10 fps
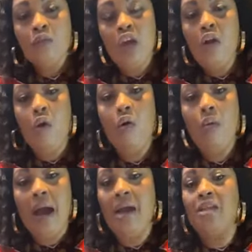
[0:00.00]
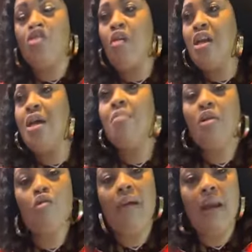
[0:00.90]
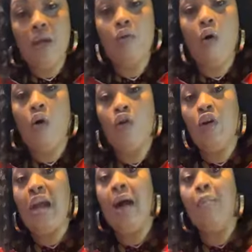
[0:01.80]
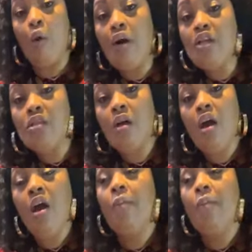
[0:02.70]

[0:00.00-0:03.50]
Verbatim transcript: You know, I train them little by little, although they are boys,